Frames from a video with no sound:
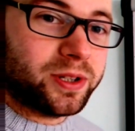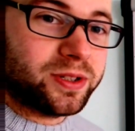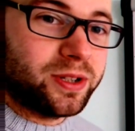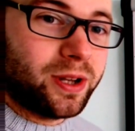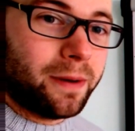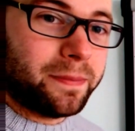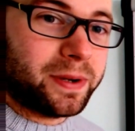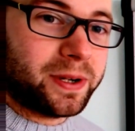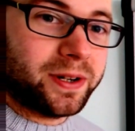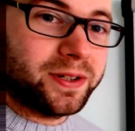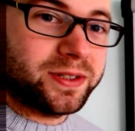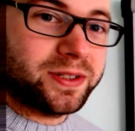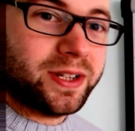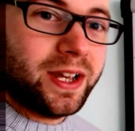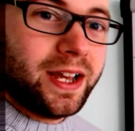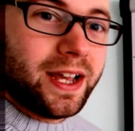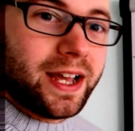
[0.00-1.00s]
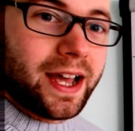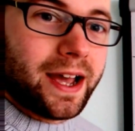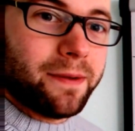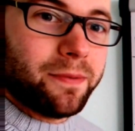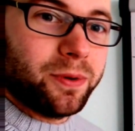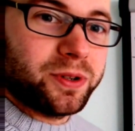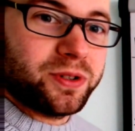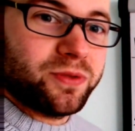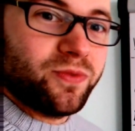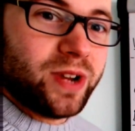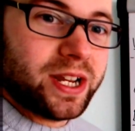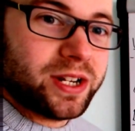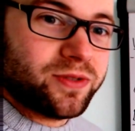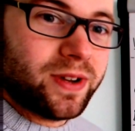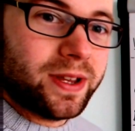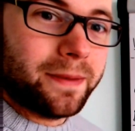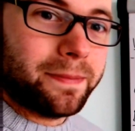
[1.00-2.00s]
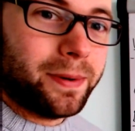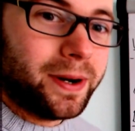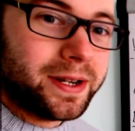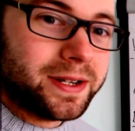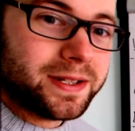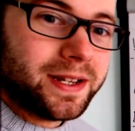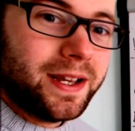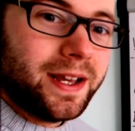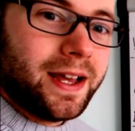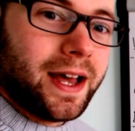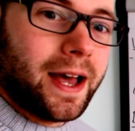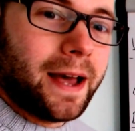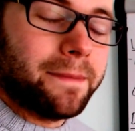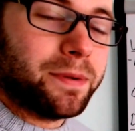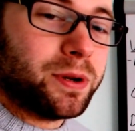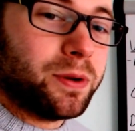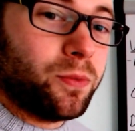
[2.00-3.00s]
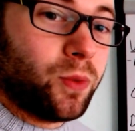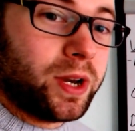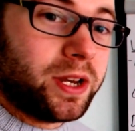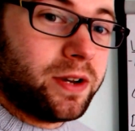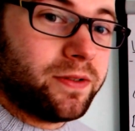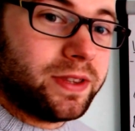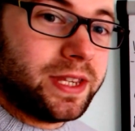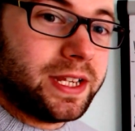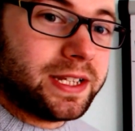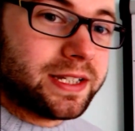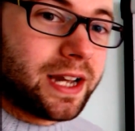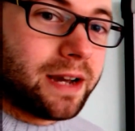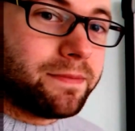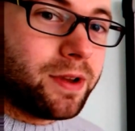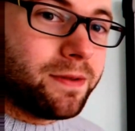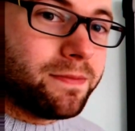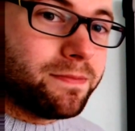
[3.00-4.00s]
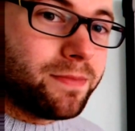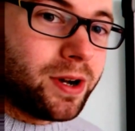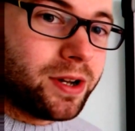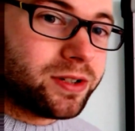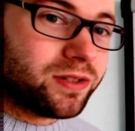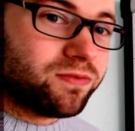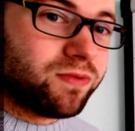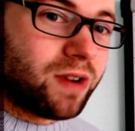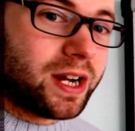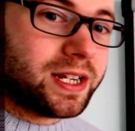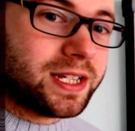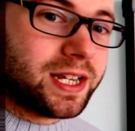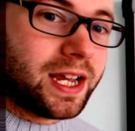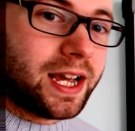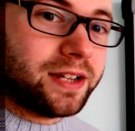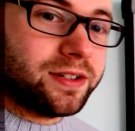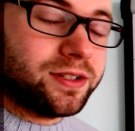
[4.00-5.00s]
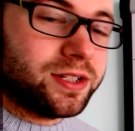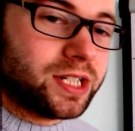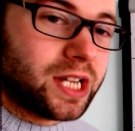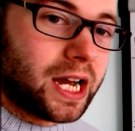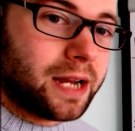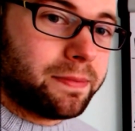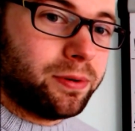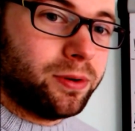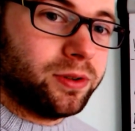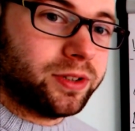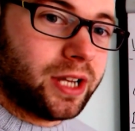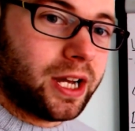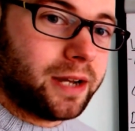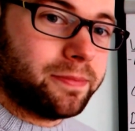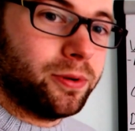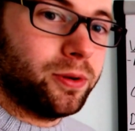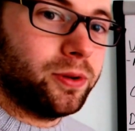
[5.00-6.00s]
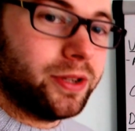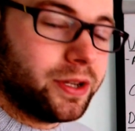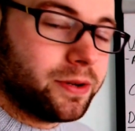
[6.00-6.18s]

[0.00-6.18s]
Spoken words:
It's not because we want to reiterate the point, but when you're in the exam, you must write it as dipole-dipole.